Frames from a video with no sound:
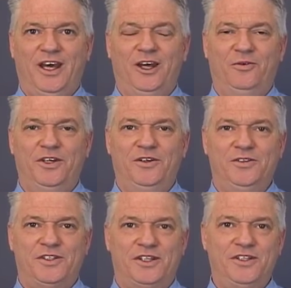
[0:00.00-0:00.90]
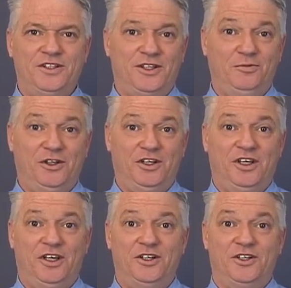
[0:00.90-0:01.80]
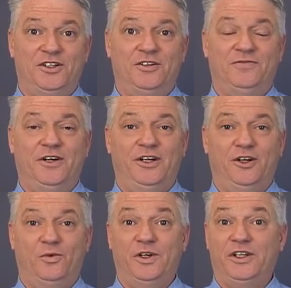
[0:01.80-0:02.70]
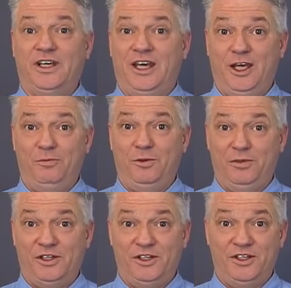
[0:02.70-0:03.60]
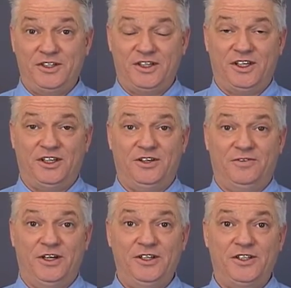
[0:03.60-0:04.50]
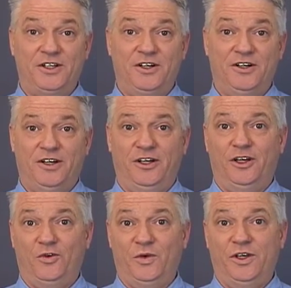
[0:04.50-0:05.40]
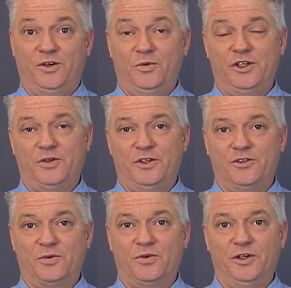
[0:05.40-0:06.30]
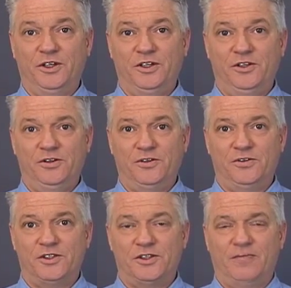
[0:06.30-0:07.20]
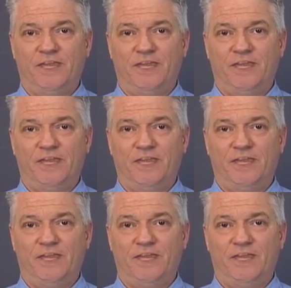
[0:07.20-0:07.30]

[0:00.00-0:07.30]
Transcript: And we use this communication to find out what the capabilities of the device are and agree on which ones we're going to use.